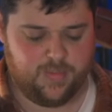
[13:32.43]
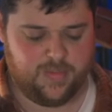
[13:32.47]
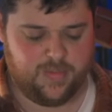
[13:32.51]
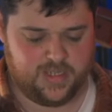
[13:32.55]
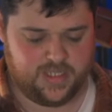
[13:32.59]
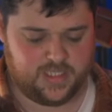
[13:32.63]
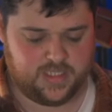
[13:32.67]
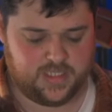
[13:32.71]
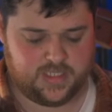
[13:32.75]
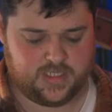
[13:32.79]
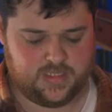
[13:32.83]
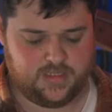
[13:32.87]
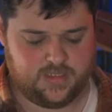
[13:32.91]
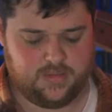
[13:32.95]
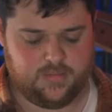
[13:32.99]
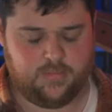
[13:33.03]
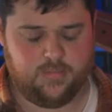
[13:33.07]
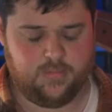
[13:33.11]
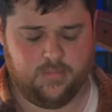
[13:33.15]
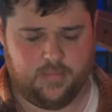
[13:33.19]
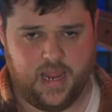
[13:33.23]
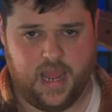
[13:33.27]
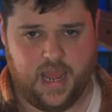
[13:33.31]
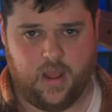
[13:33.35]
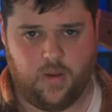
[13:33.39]
Gremlins
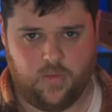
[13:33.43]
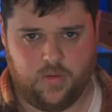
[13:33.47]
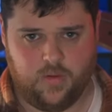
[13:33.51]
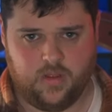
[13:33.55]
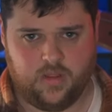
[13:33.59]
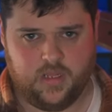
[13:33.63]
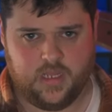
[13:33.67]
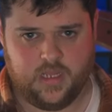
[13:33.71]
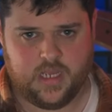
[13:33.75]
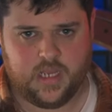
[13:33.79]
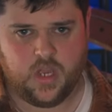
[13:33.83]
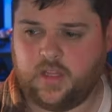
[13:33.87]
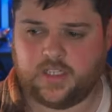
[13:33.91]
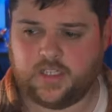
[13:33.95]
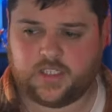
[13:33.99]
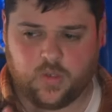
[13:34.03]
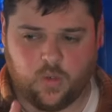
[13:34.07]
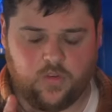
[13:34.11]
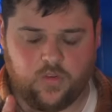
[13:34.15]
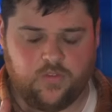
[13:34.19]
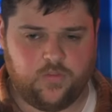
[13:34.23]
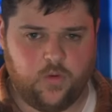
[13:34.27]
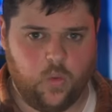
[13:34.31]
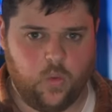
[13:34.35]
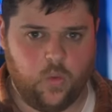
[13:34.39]
now. They're
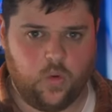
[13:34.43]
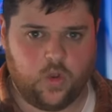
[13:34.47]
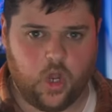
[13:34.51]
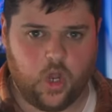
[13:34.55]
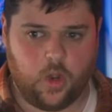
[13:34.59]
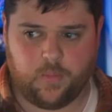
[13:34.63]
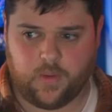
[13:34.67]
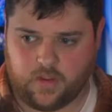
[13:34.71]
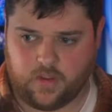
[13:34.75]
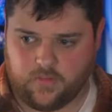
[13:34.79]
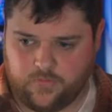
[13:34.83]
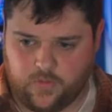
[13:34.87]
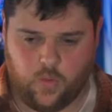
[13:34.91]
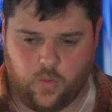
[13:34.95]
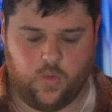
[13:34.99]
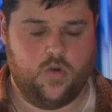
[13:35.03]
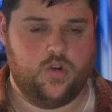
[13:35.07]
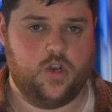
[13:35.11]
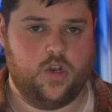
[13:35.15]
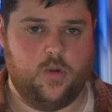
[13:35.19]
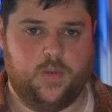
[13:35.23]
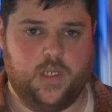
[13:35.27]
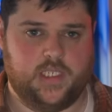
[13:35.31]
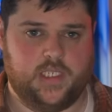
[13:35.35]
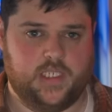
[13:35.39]
sort of
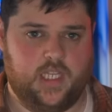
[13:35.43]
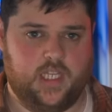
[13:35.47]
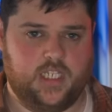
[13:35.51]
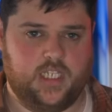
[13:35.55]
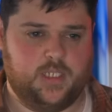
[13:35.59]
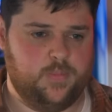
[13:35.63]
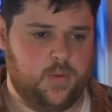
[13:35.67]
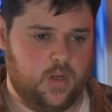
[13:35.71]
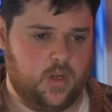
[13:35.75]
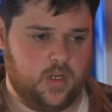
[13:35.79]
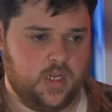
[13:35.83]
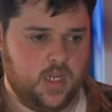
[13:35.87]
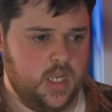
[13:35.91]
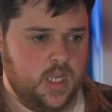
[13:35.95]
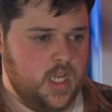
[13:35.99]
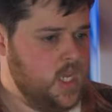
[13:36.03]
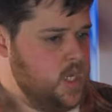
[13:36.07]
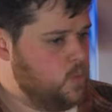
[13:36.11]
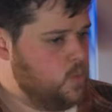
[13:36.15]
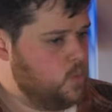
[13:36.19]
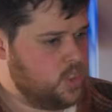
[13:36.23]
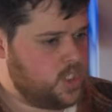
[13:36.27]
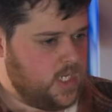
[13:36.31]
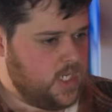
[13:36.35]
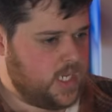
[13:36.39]
photocopies at this point,
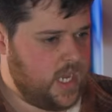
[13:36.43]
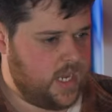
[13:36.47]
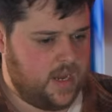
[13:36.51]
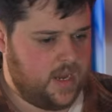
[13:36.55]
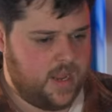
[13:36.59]
which